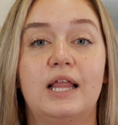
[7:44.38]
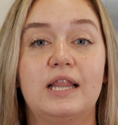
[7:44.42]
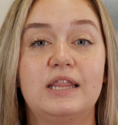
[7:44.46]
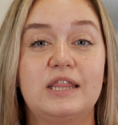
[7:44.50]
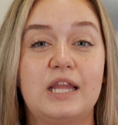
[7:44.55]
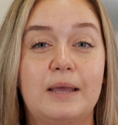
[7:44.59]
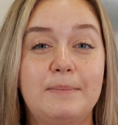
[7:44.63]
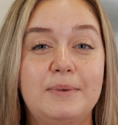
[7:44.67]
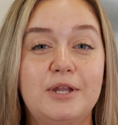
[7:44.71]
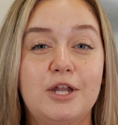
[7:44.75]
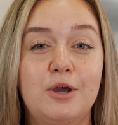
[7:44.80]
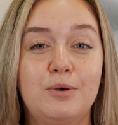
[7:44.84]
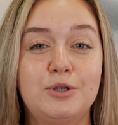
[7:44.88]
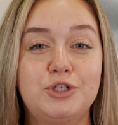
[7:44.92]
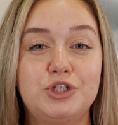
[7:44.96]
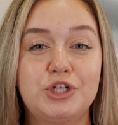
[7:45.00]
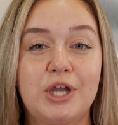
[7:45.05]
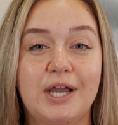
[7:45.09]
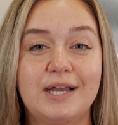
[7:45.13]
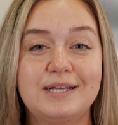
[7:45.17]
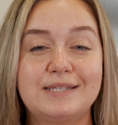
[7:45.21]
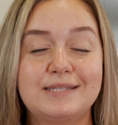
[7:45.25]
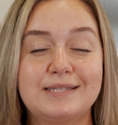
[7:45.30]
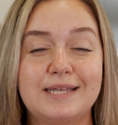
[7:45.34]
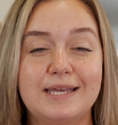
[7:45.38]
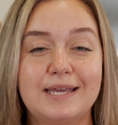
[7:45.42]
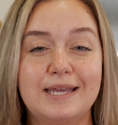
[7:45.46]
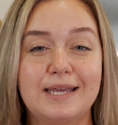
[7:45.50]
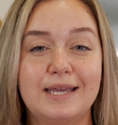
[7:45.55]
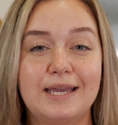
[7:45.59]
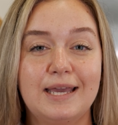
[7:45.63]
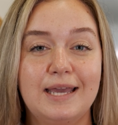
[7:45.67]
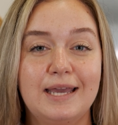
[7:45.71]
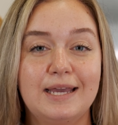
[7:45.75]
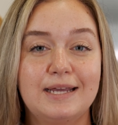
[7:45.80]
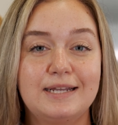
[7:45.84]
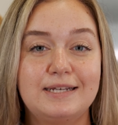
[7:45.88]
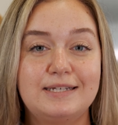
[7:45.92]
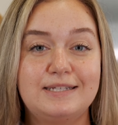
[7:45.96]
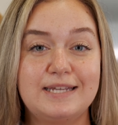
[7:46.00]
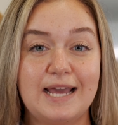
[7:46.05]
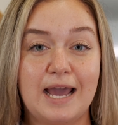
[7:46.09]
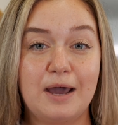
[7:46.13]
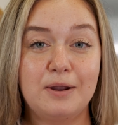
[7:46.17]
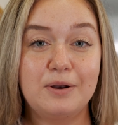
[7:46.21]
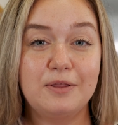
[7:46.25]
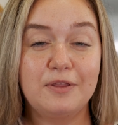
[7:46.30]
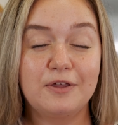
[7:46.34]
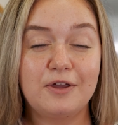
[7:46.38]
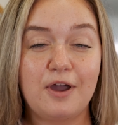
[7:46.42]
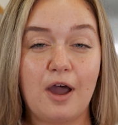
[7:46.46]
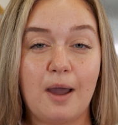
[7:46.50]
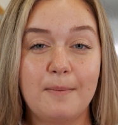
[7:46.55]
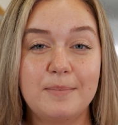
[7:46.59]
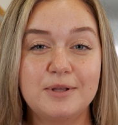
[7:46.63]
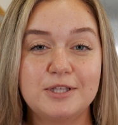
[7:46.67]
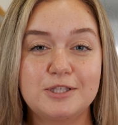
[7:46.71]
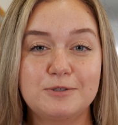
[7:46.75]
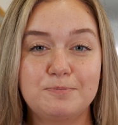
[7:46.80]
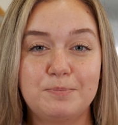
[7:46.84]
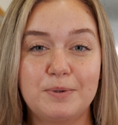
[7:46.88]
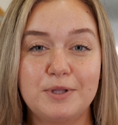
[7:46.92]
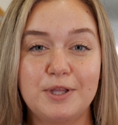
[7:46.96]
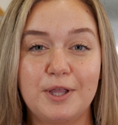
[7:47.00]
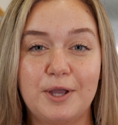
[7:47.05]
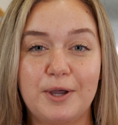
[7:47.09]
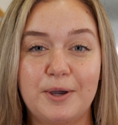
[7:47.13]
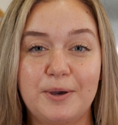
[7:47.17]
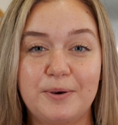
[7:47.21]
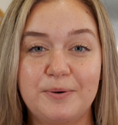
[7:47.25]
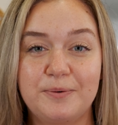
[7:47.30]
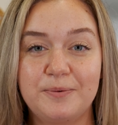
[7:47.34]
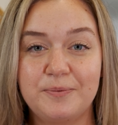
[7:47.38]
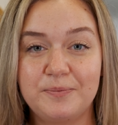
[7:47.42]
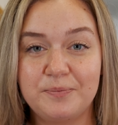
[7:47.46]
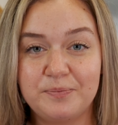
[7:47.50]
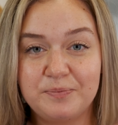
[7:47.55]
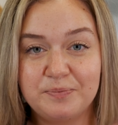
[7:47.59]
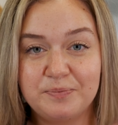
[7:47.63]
Let me know what you guys think down in the comments below.